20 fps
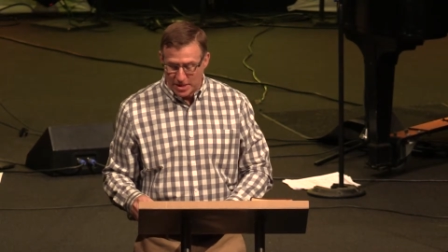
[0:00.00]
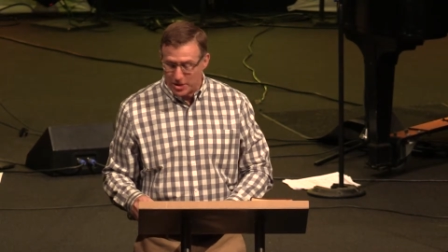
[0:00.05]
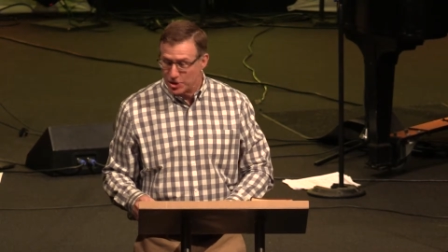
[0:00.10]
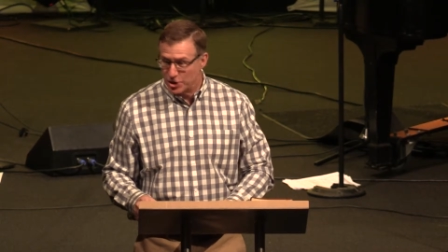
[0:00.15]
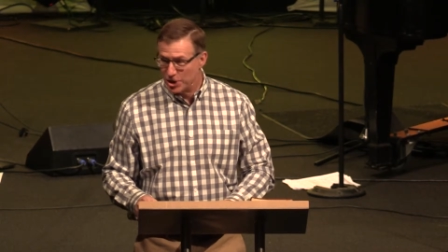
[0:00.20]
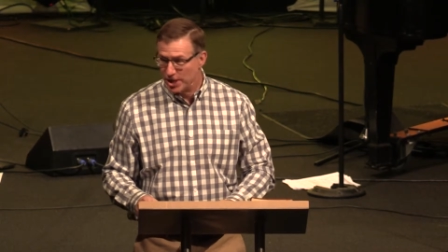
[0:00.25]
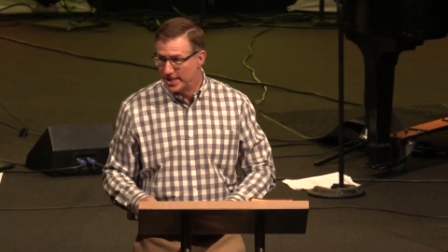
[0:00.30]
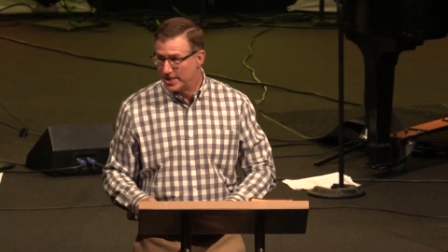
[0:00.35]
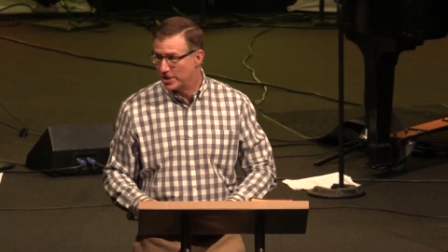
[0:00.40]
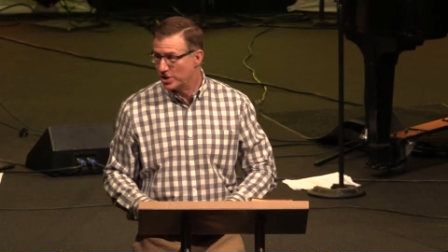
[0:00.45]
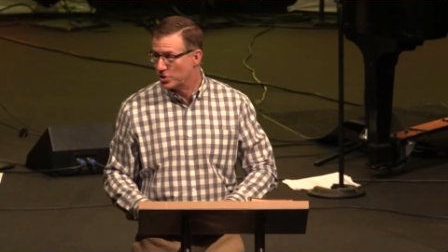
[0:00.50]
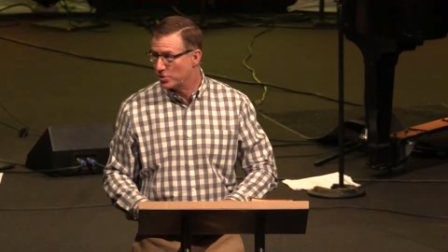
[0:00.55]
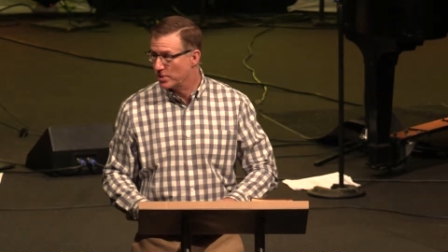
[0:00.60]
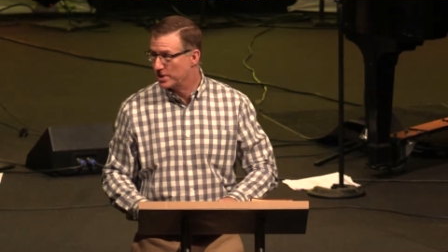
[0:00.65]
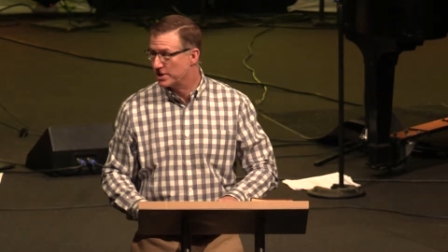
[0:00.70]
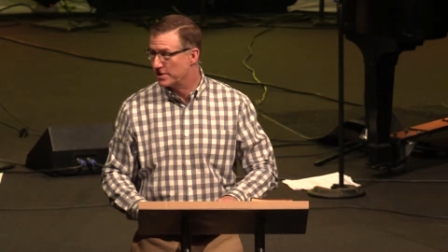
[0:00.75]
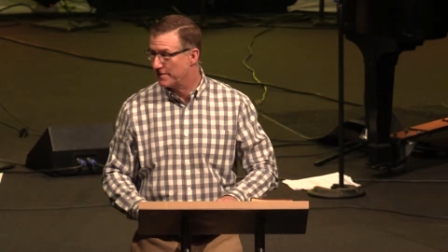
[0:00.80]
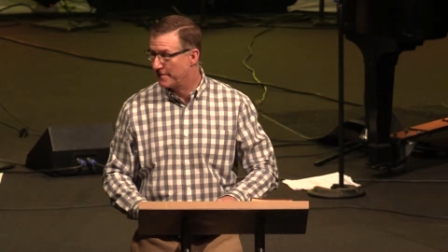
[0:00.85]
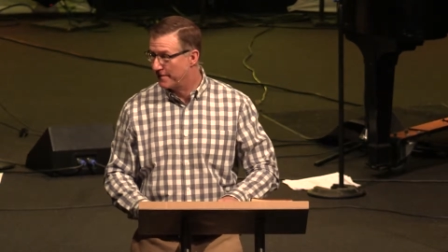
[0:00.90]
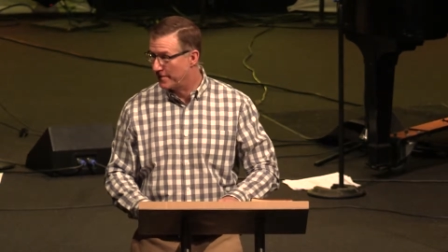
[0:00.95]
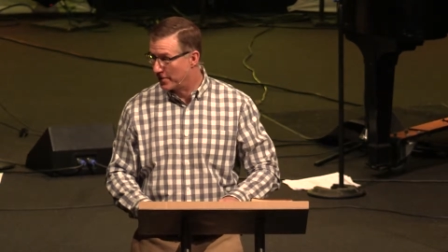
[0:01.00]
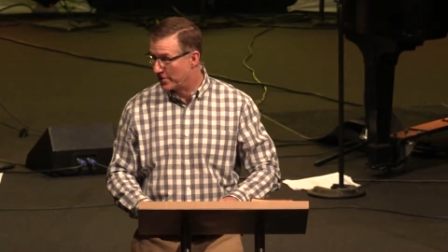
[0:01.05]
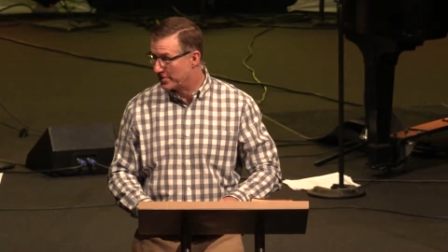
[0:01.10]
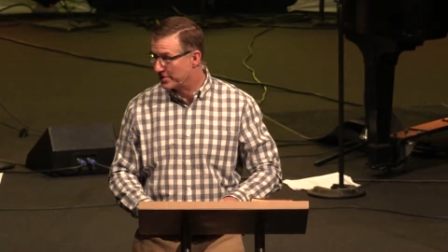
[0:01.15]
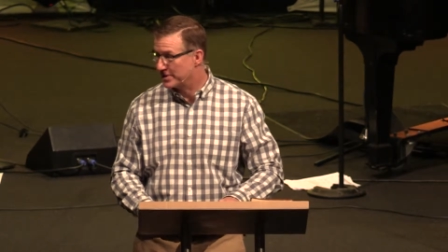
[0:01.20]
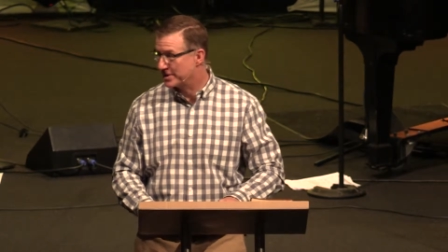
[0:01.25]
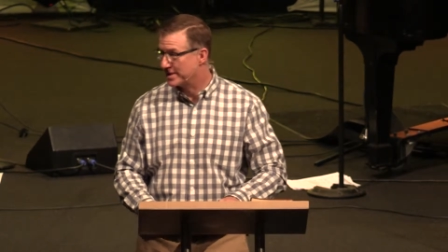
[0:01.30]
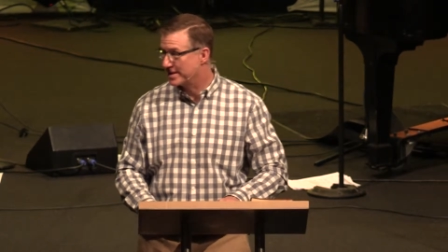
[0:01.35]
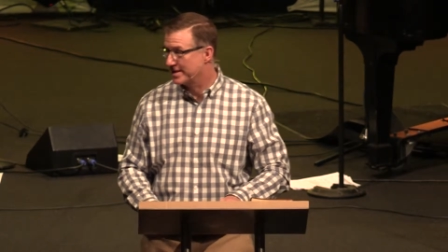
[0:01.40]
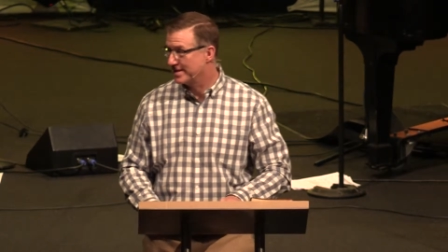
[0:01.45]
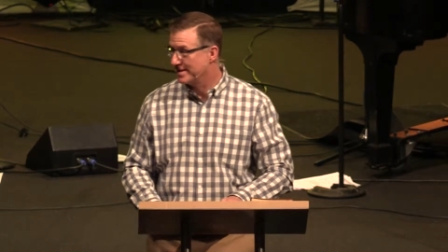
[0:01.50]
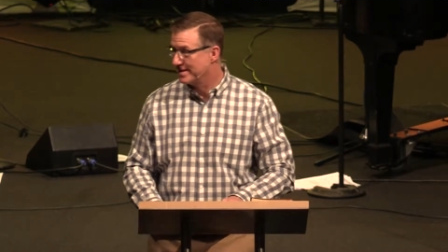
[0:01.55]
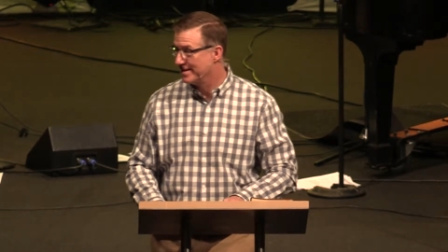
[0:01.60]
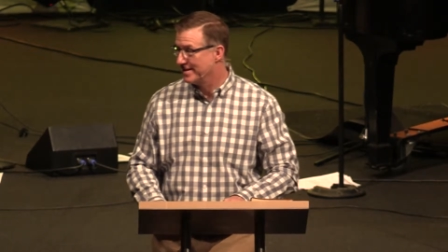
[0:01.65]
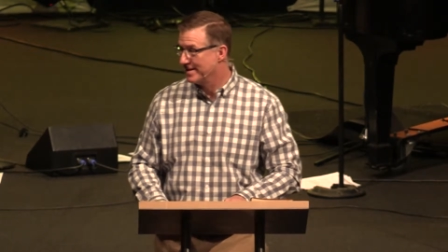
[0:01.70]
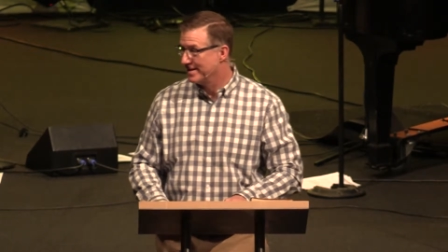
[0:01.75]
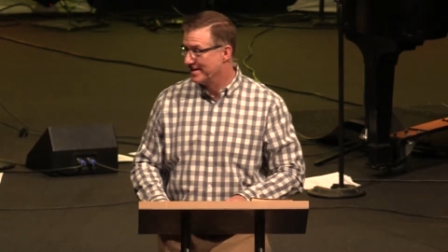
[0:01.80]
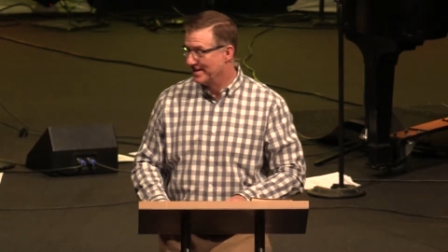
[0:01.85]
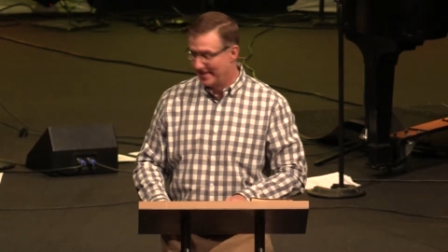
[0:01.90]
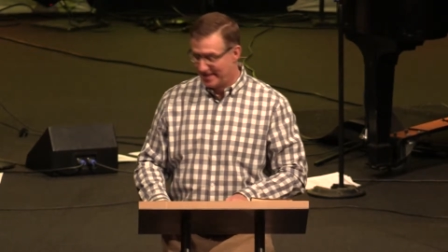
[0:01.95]
Jesus was the first,
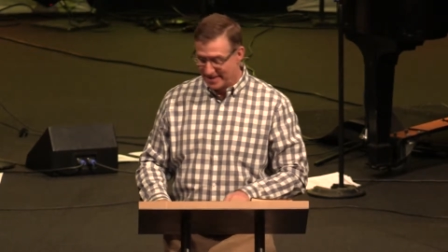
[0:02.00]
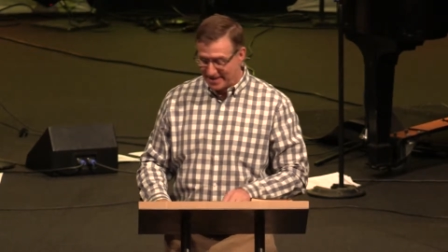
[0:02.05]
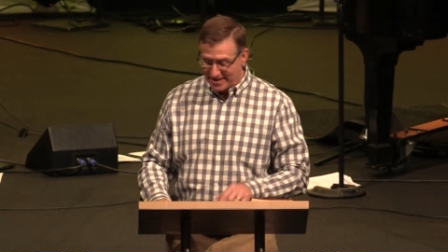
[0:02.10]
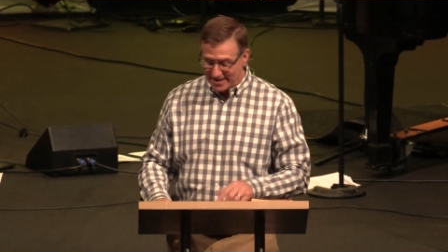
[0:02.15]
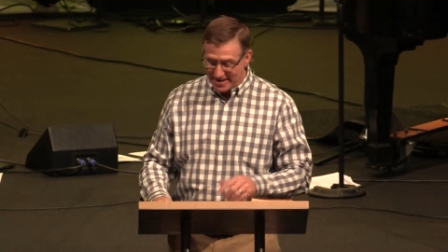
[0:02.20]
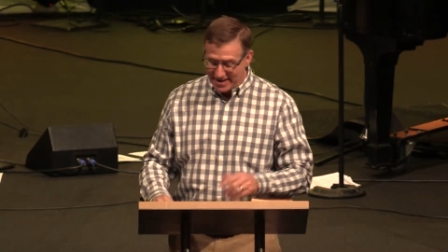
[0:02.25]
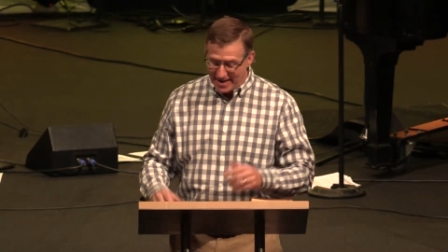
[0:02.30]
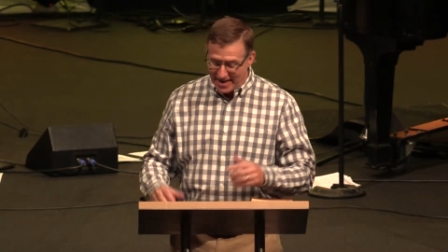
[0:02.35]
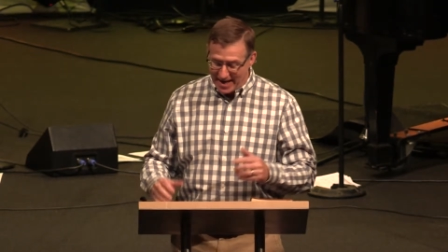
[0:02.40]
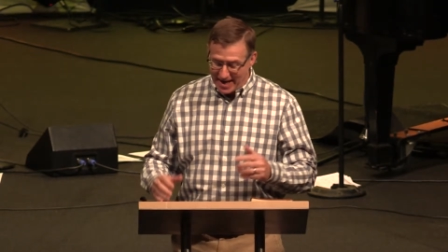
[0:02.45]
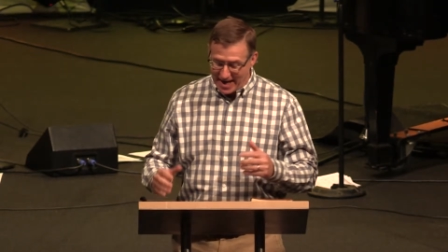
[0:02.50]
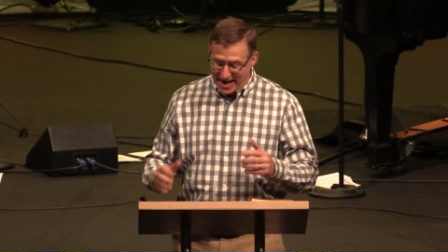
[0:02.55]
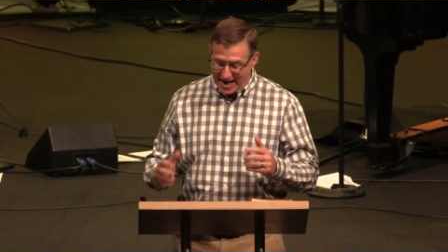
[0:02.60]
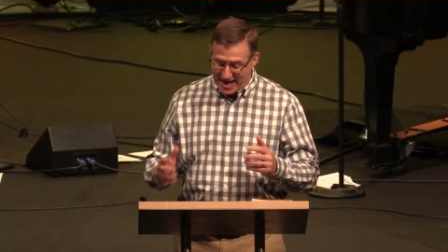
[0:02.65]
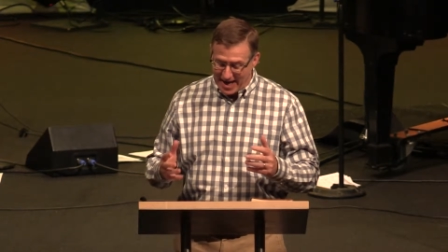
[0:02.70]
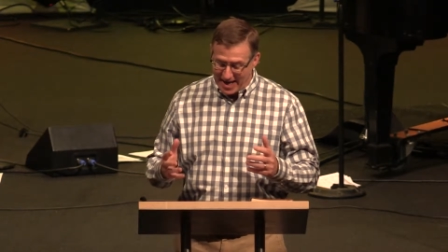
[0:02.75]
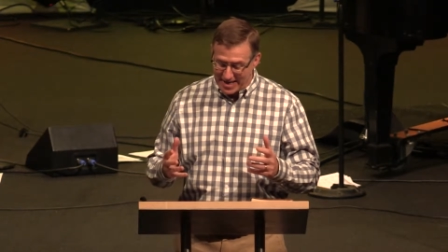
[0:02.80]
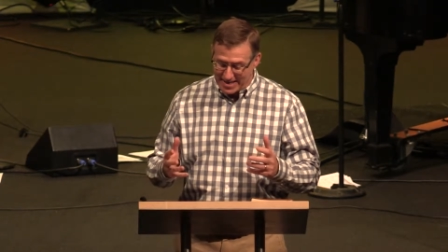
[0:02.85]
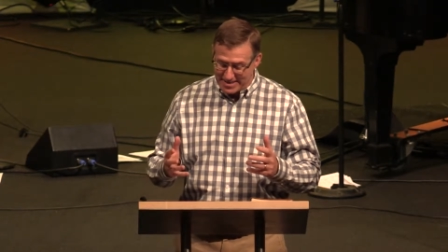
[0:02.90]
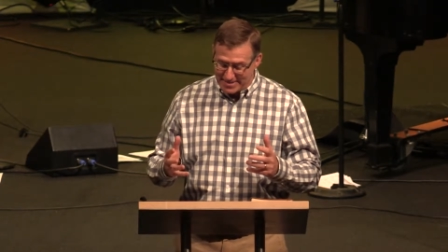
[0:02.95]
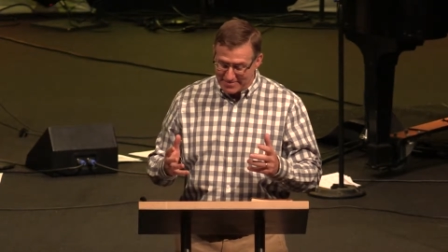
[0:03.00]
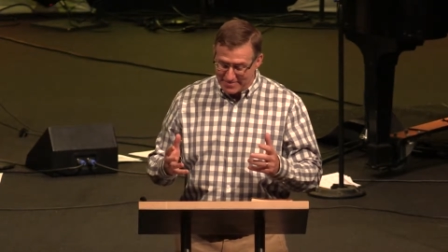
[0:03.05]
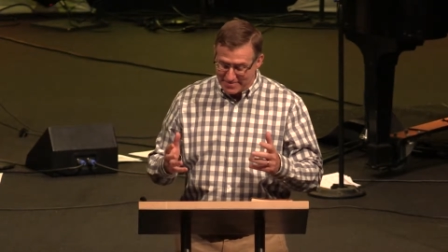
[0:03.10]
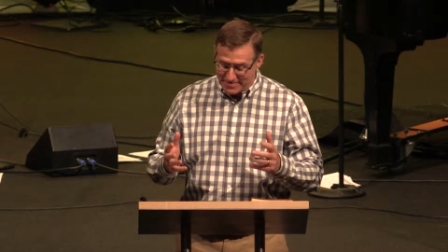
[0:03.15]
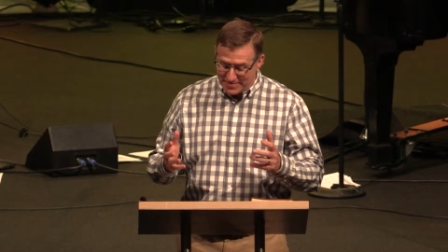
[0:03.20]
and